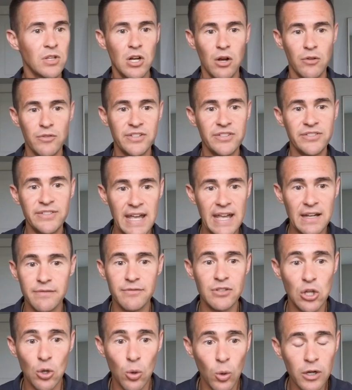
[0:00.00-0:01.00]
the state
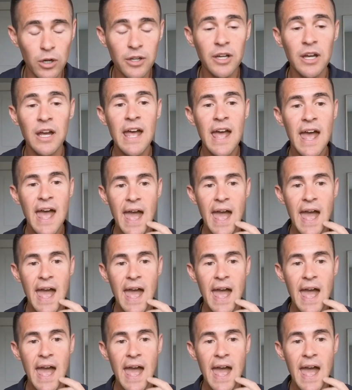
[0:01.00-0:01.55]
of New York.